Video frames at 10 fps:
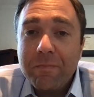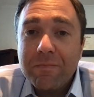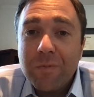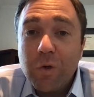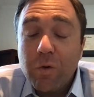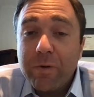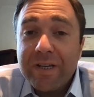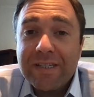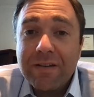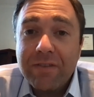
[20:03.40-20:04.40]
your
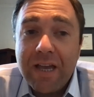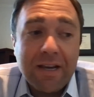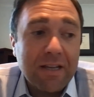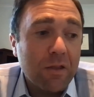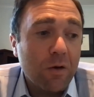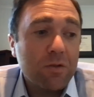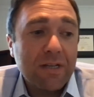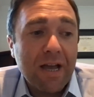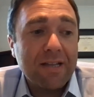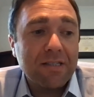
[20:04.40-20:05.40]
risk of getting those
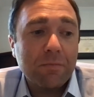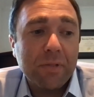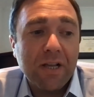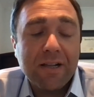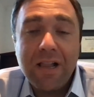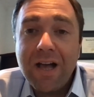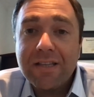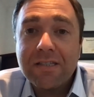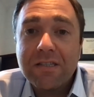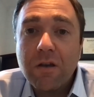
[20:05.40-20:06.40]
kinds of blood
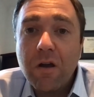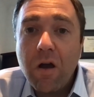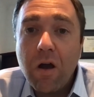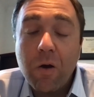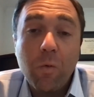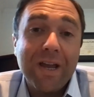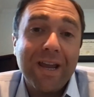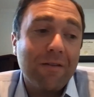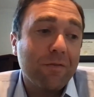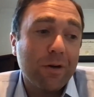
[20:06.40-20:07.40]
clots are
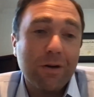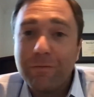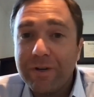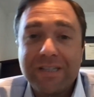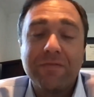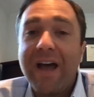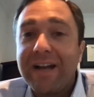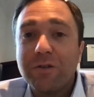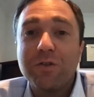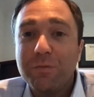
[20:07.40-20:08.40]
whatever risk
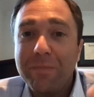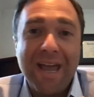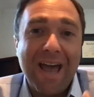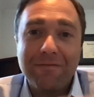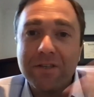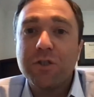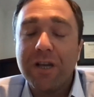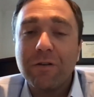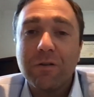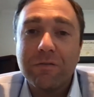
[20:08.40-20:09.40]
factors you may have in
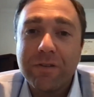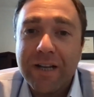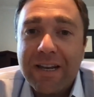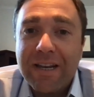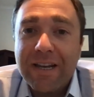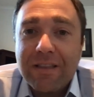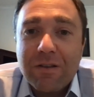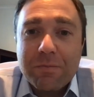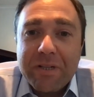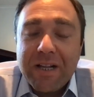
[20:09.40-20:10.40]
general for getting
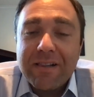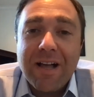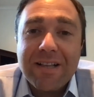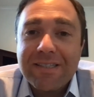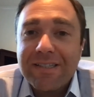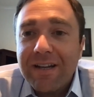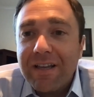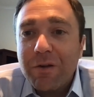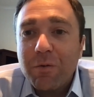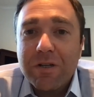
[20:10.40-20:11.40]
those blood clots.
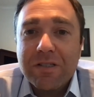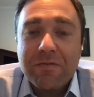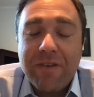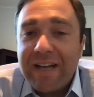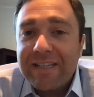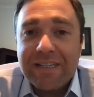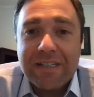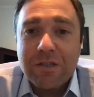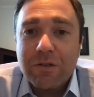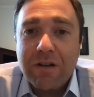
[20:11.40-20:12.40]
In other words,
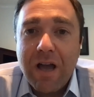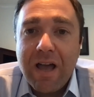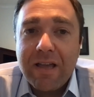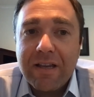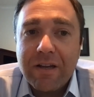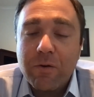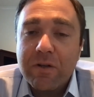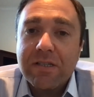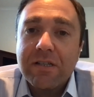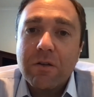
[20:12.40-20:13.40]
vaccines are not
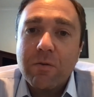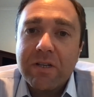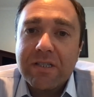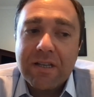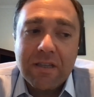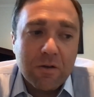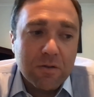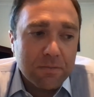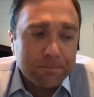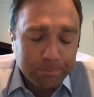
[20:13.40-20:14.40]
increasing your risk of those.